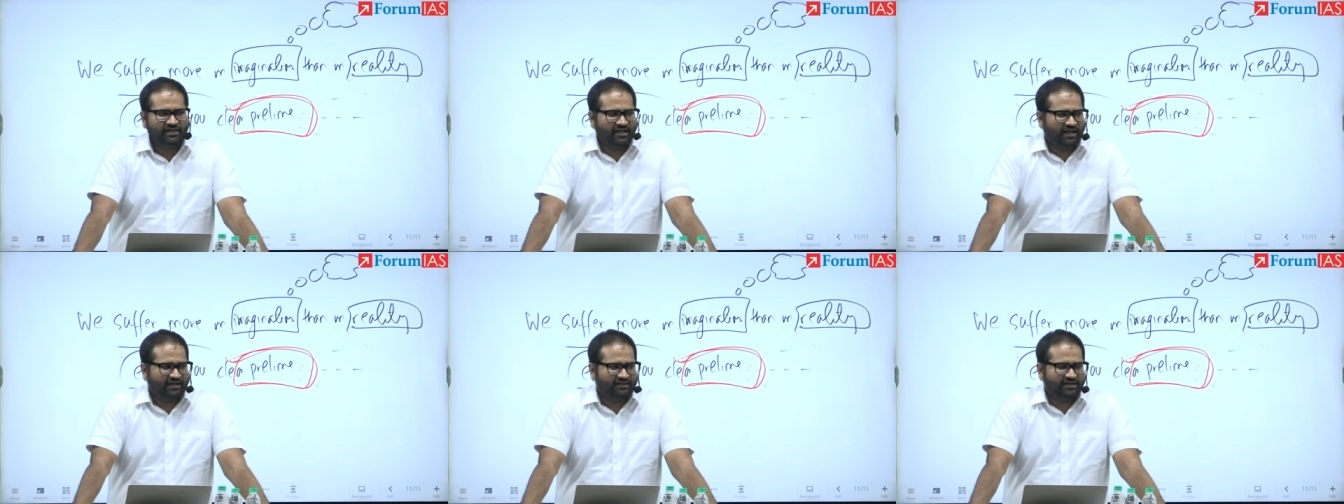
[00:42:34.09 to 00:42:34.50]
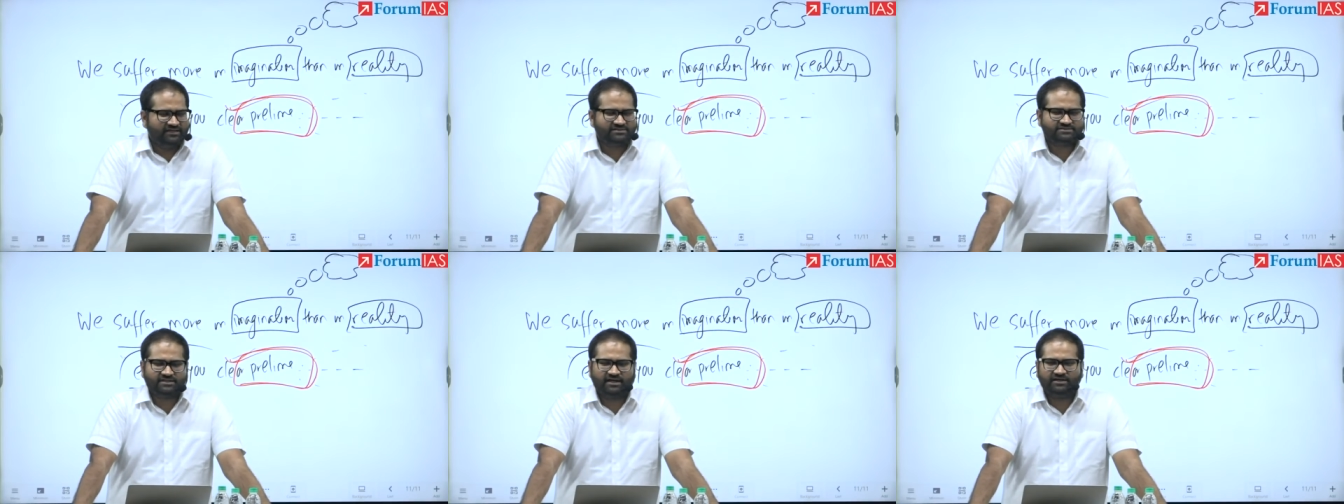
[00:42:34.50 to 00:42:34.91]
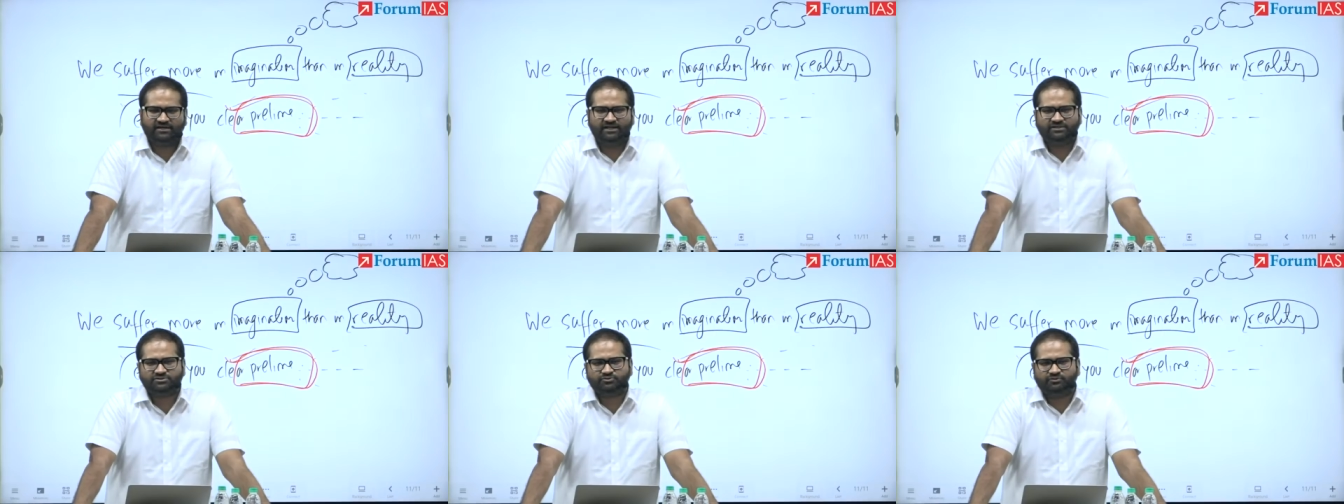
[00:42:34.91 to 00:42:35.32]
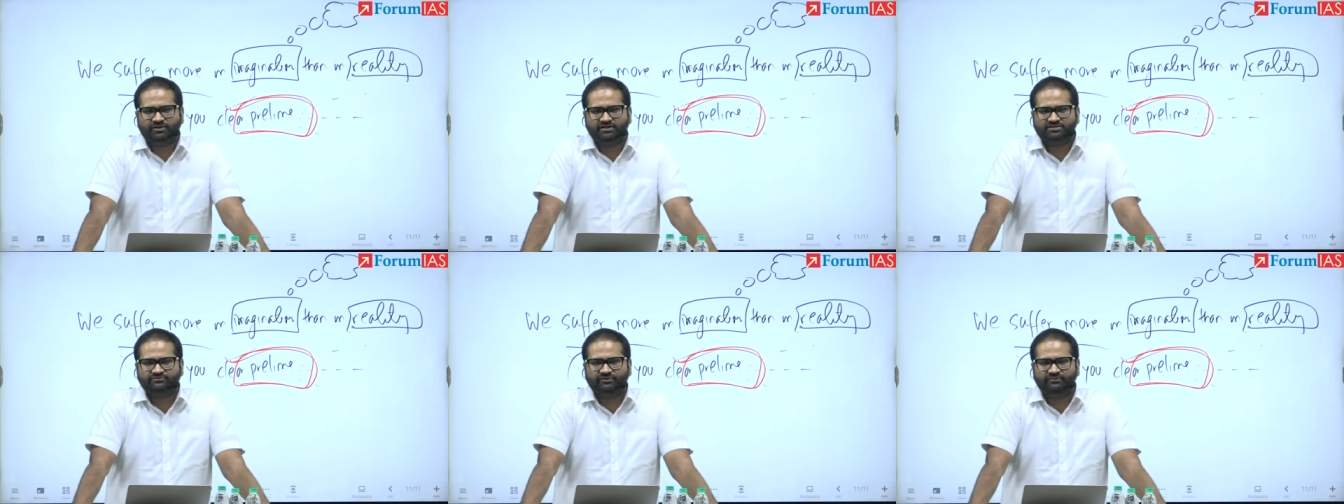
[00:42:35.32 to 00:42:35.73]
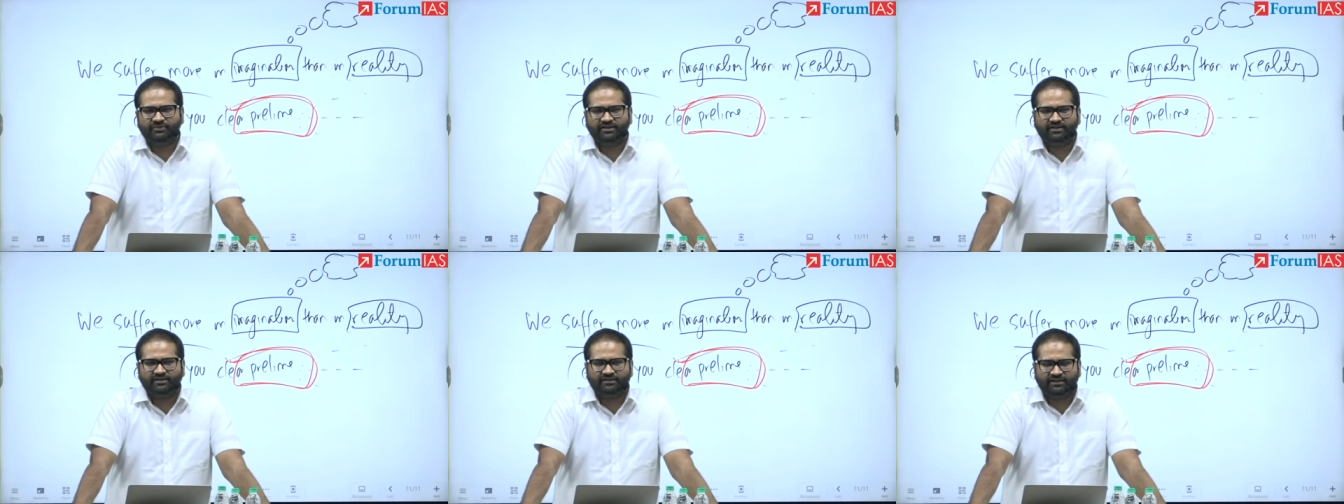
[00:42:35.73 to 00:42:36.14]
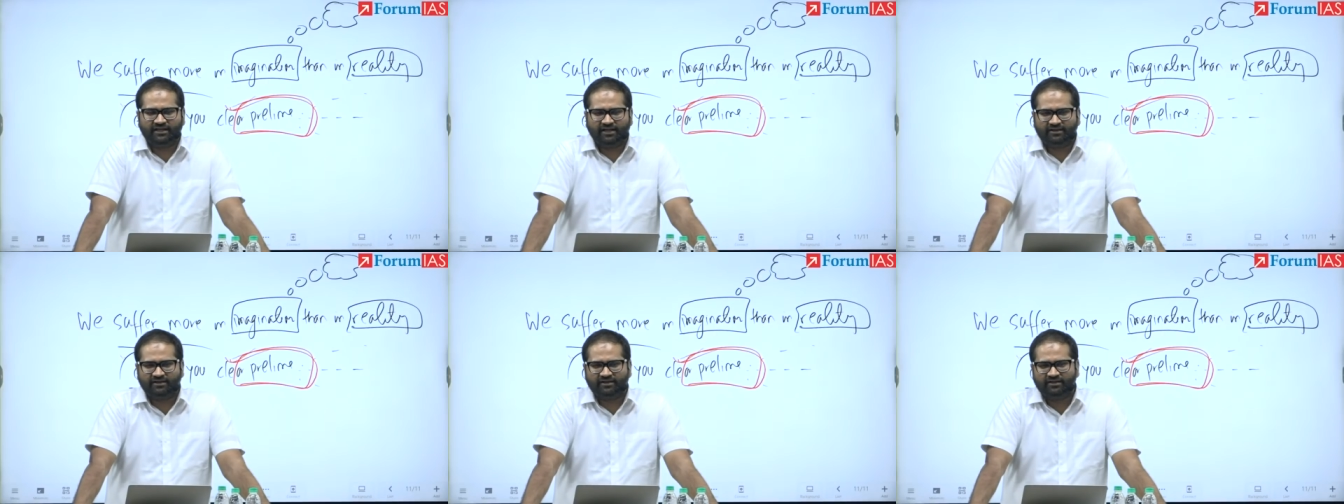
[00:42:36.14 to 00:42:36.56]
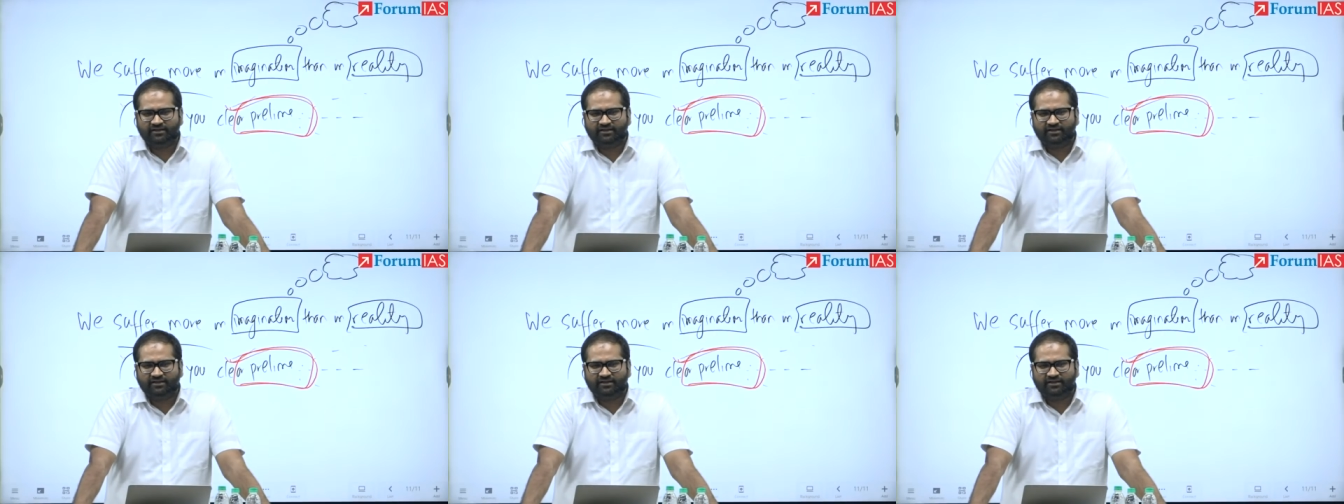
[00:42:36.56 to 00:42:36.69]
at least 30 students will be there